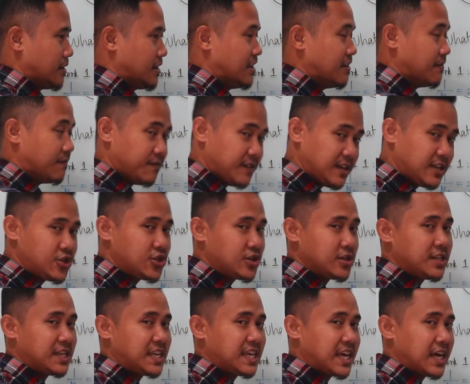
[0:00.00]

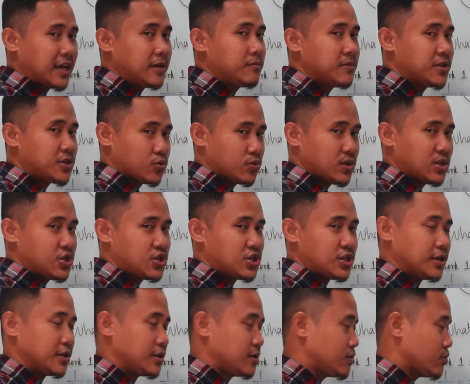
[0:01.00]
division can be switched
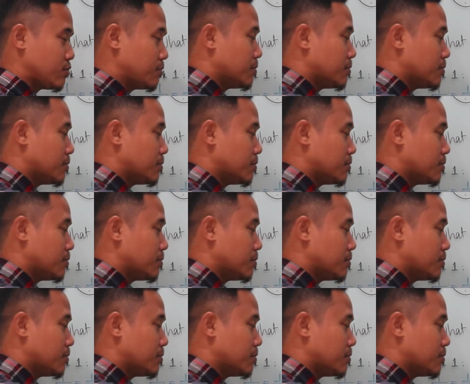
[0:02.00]
to